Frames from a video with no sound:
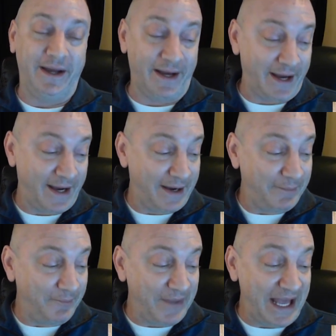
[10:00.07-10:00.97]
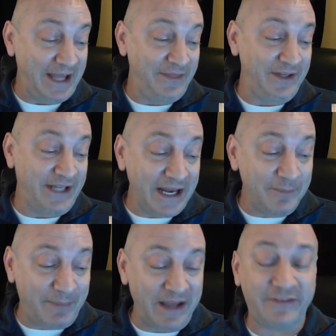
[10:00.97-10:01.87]
And the
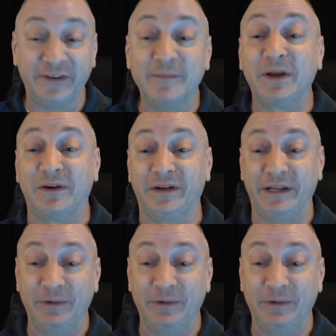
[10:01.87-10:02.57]
database similarly